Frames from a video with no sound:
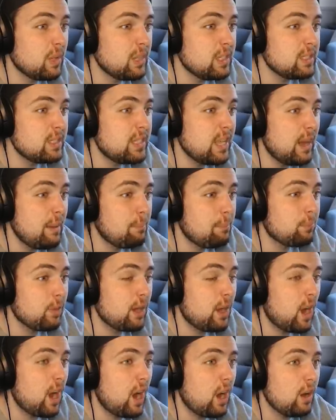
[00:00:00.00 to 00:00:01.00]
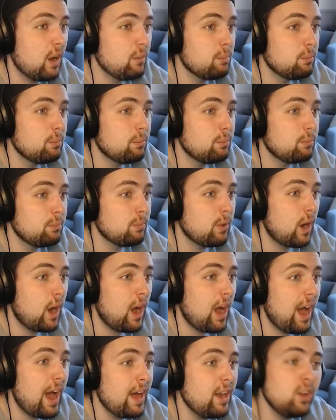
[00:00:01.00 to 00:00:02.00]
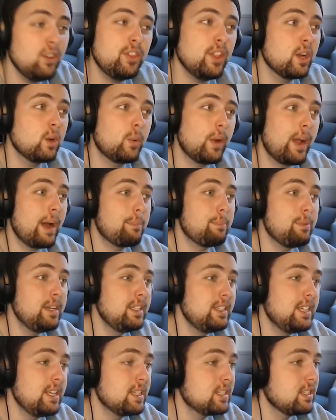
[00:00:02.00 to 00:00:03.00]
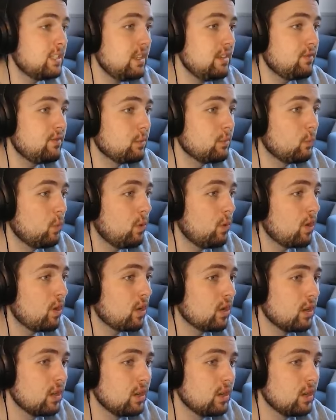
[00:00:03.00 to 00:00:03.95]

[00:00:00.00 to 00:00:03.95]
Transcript: Is that? I don't think we got P T S D from war.